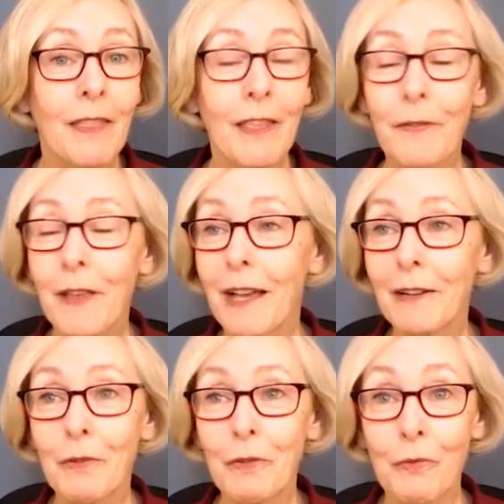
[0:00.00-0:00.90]
They've
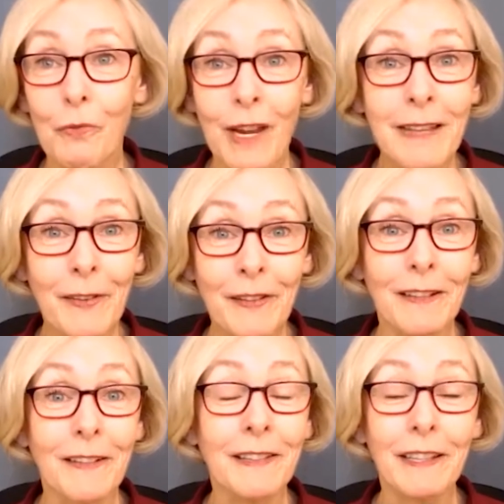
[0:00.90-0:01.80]
got great
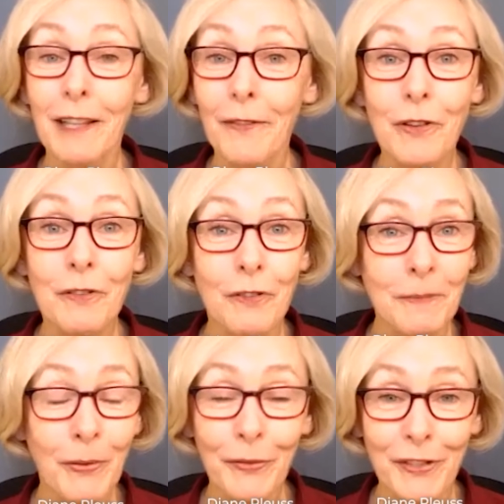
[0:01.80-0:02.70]
skills. They left
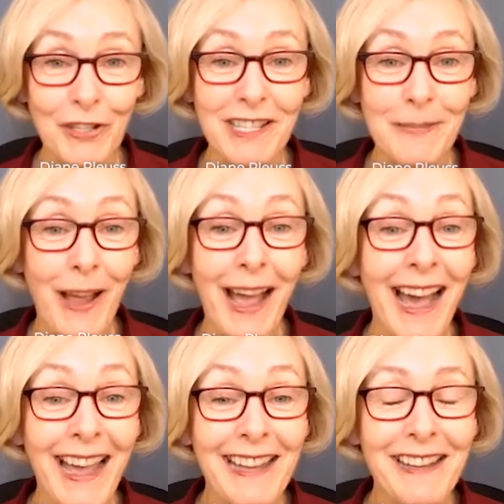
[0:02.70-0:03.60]
good positions
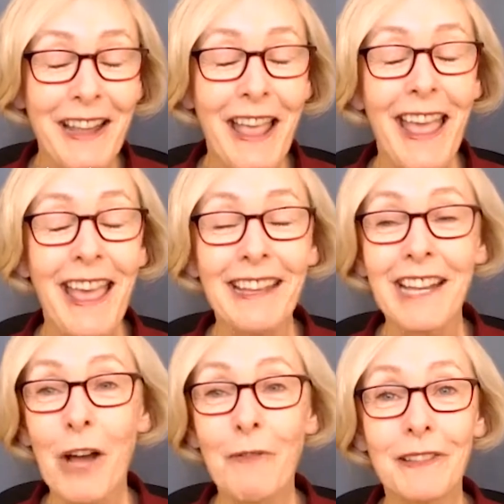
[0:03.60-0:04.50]
behind. And
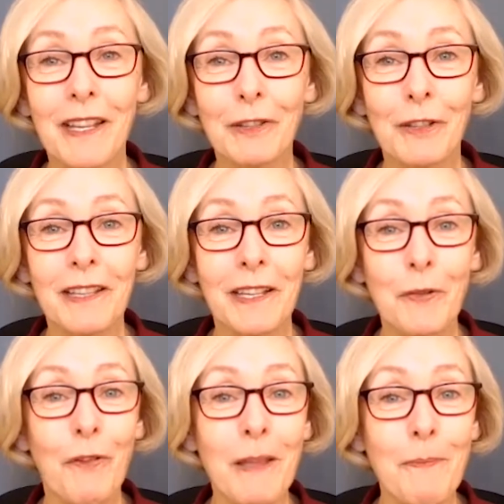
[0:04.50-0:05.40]
now when they look
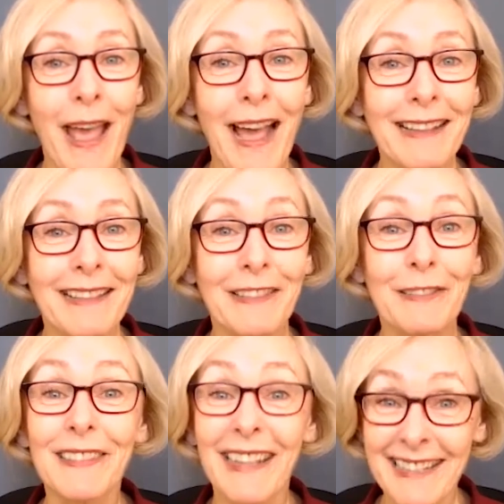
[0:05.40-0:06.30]
at going back,
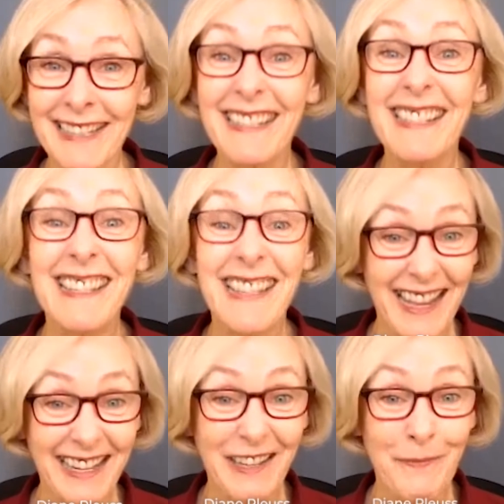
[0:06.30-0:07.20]
they're less
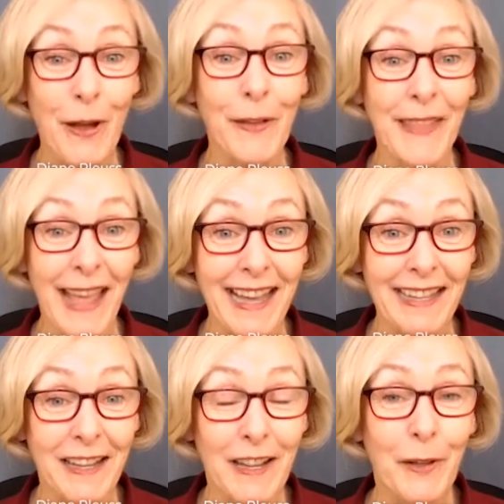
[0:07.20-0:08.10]
excited about
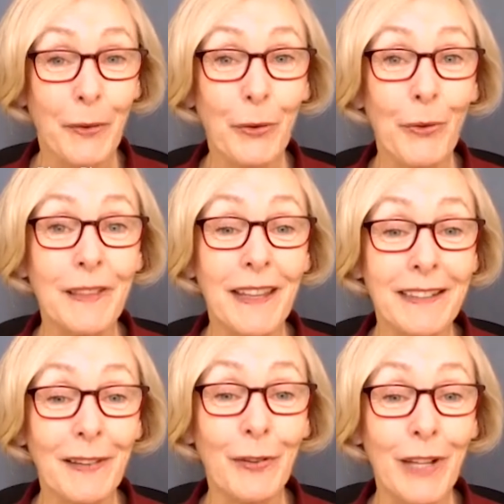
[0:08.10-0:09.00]
that. So when they
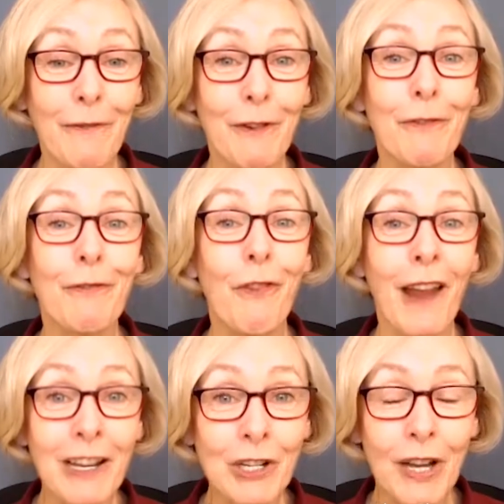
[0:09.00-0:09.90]
discover
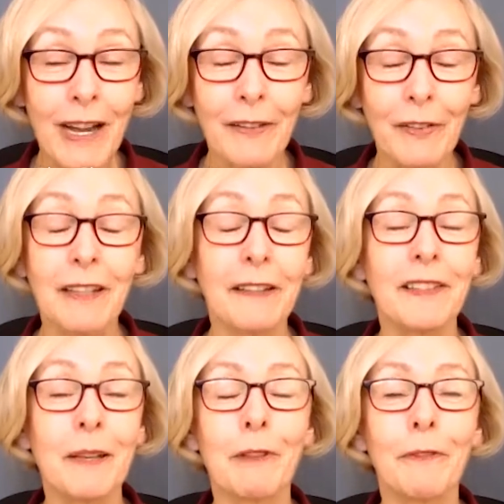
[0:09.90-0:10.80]
franchising and
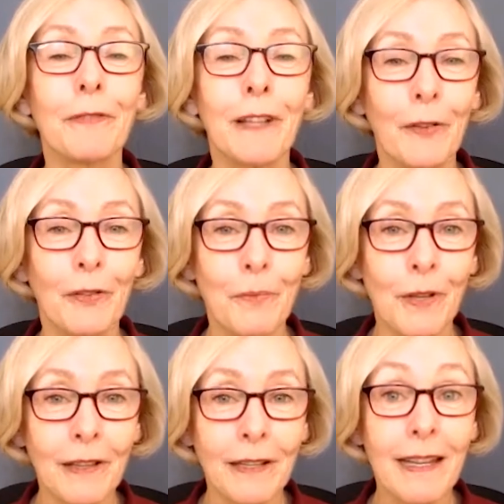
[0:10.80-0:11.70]
some of the
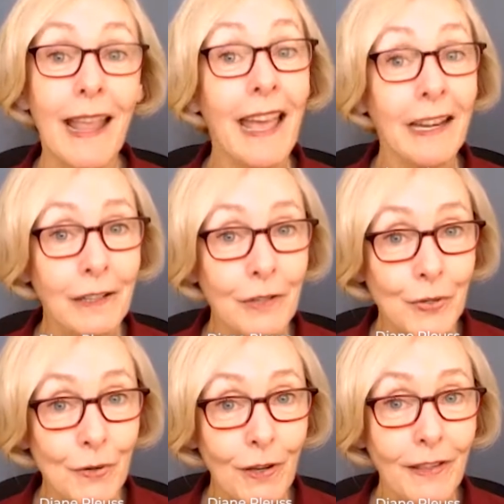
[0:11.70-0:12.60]
flexibility and
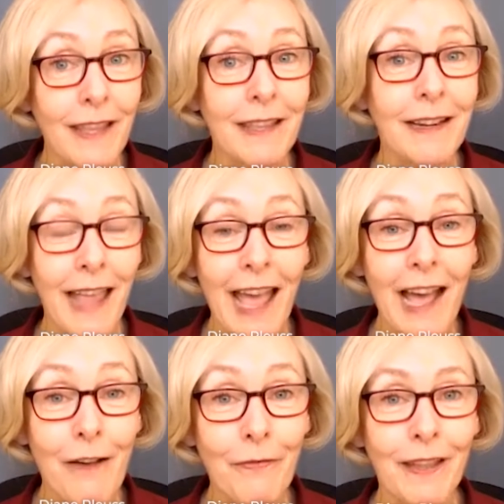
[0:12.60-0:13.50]
control they can
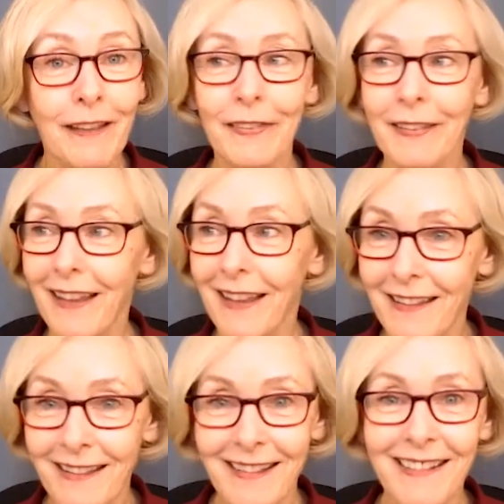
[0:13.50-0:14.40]
have, they
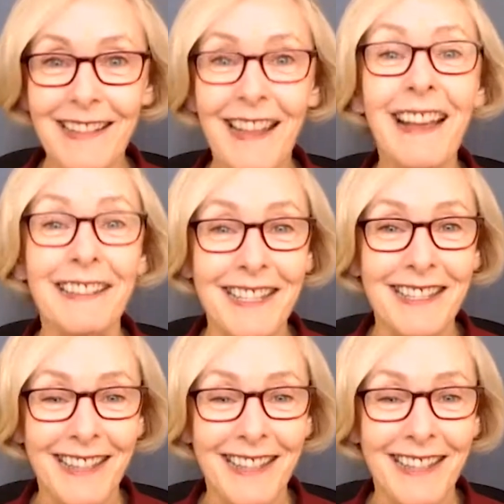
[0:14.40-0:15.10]
say, yes,